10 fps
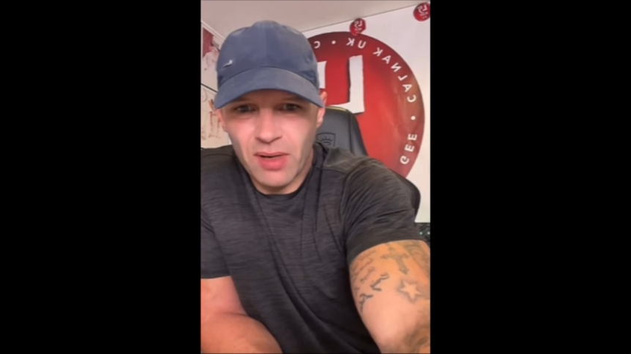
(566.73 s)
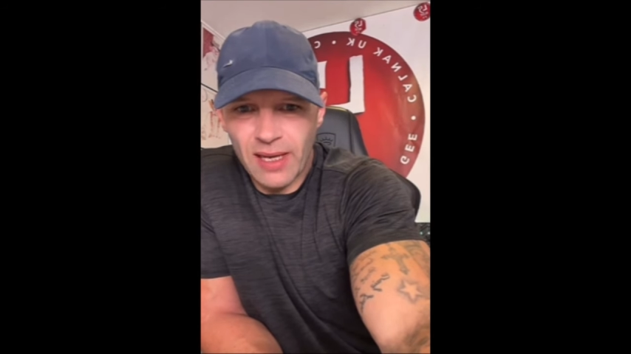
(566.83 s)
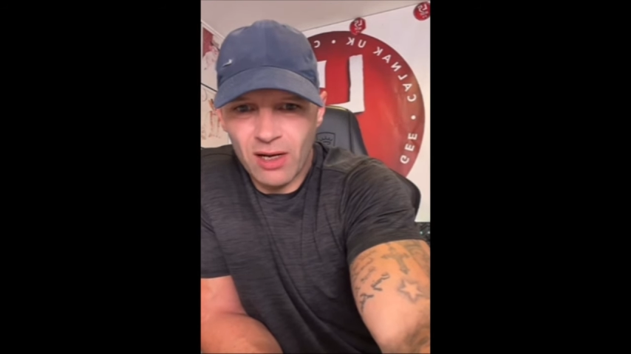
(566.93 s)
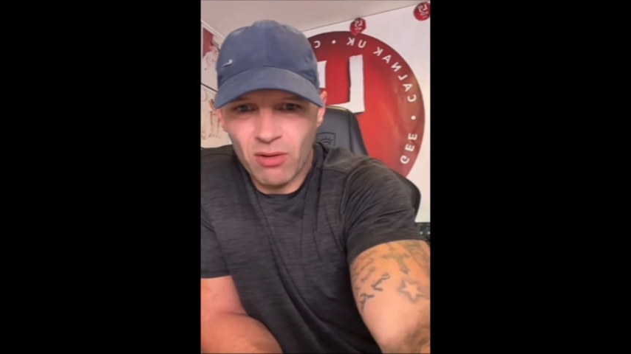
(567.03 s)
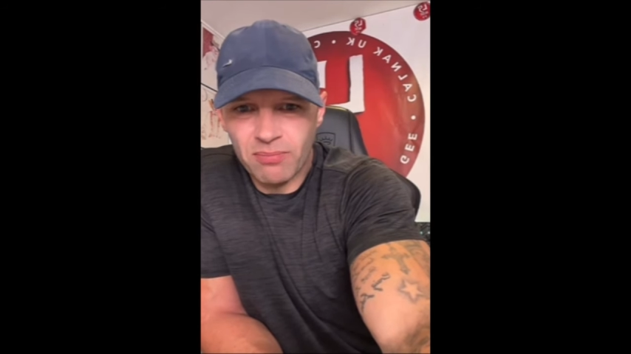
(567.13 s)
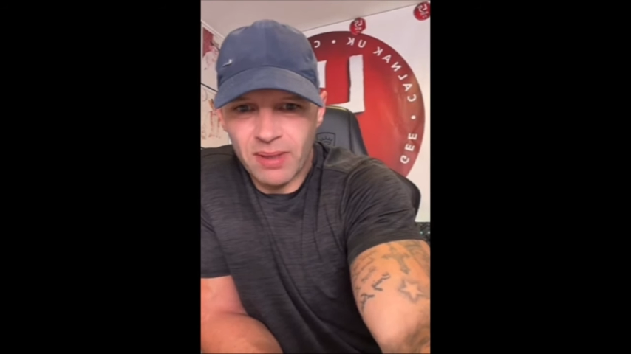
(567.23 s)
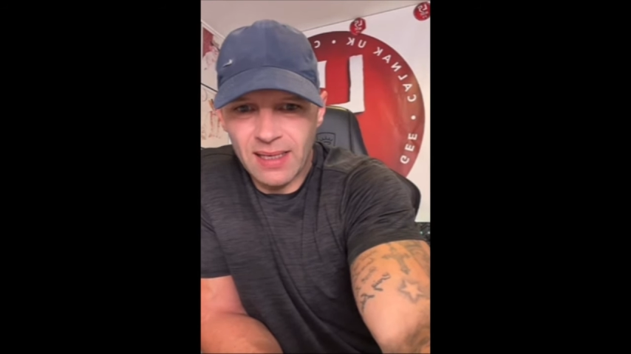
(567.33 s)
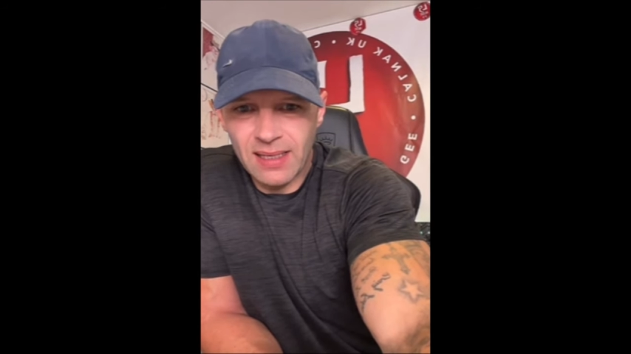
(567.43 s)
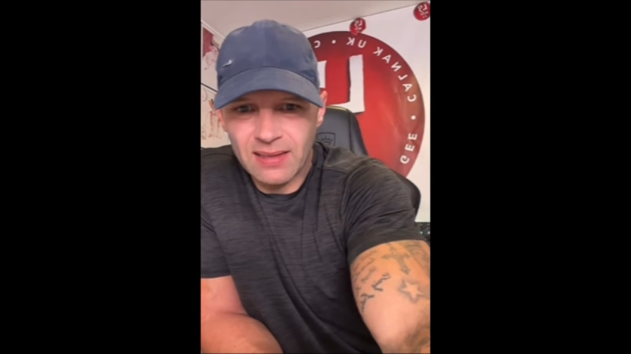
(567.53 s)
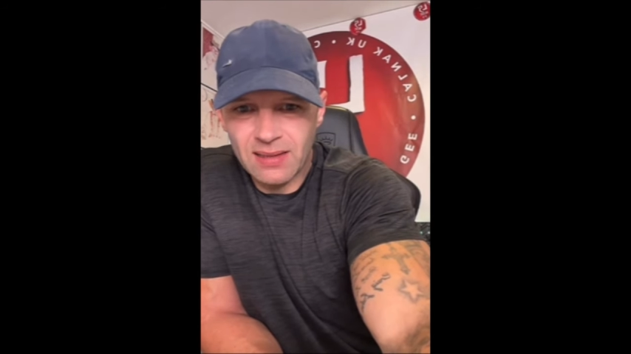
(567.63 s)
Come in preying
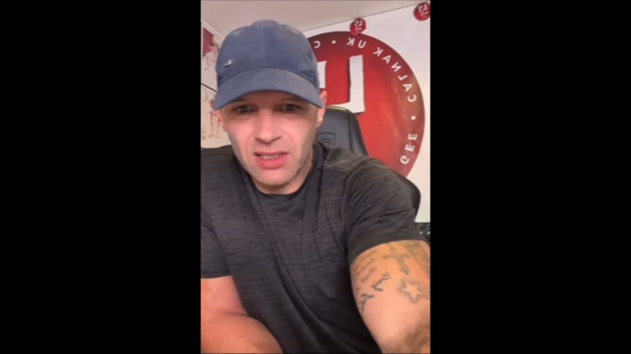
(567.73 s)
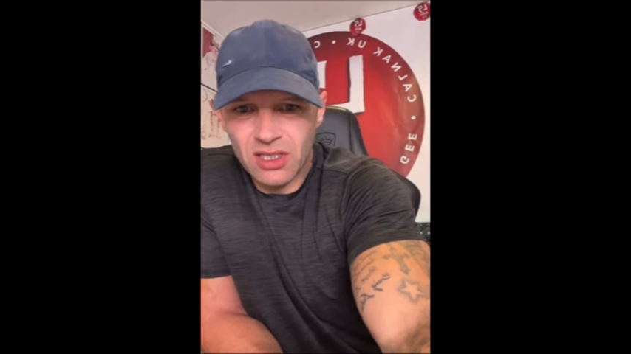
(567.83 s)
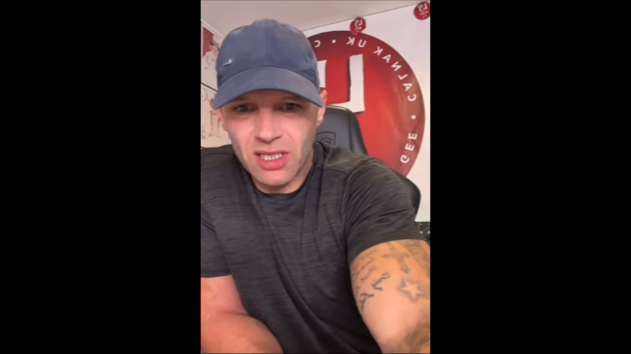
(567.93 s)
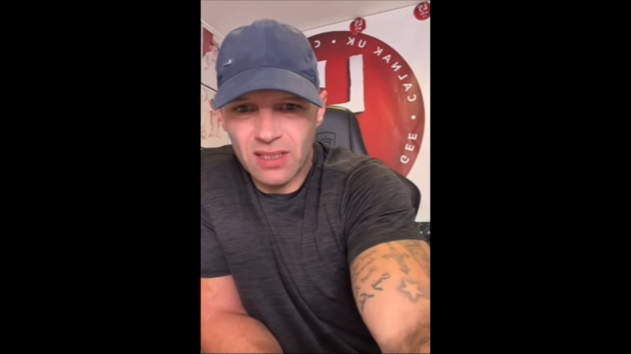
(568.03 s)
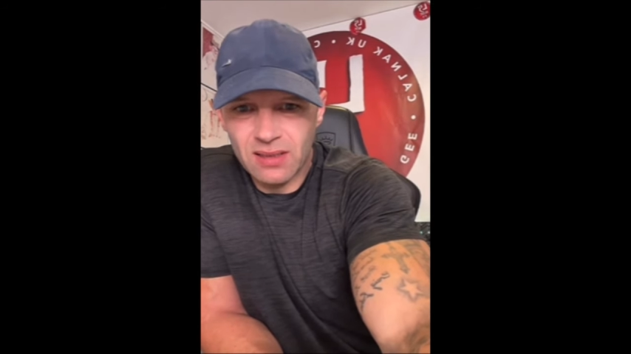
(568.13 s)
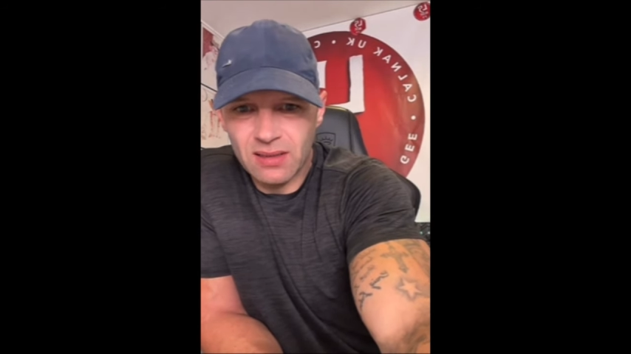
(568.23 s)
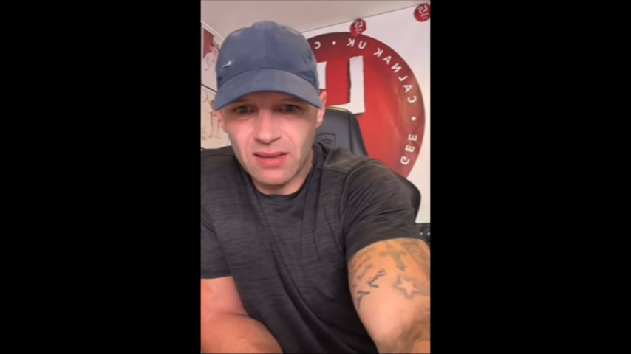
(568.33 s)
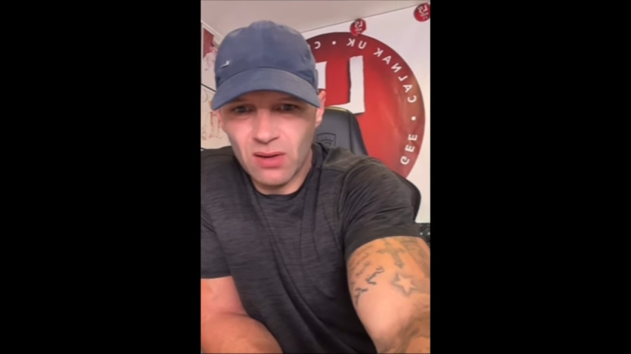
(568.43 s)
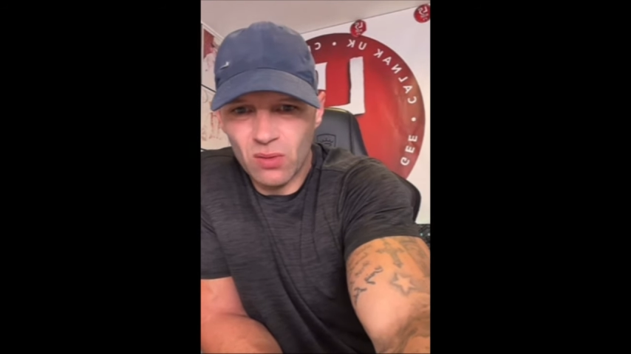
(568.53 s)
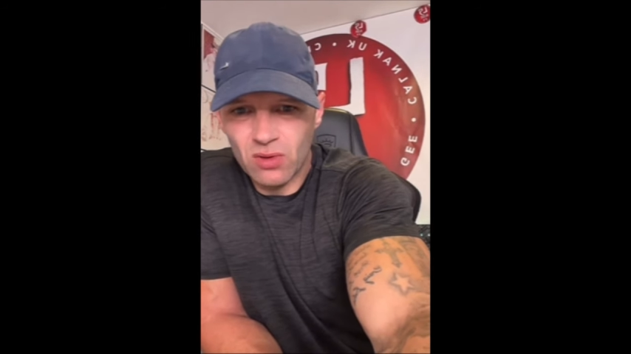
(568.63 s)
on birds and
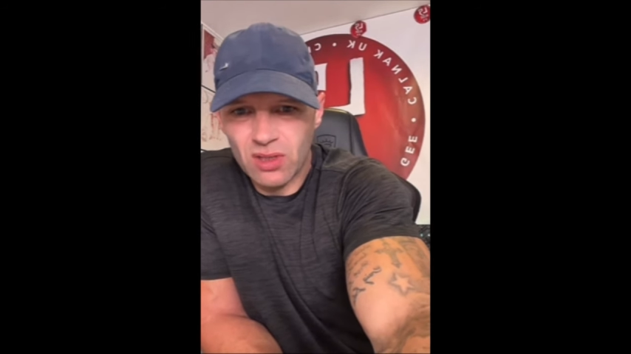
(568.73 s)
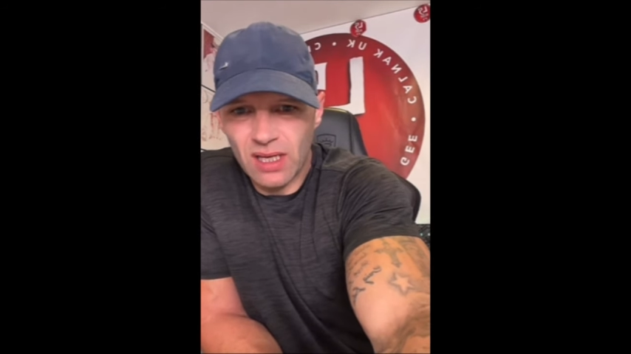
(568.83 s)
shit,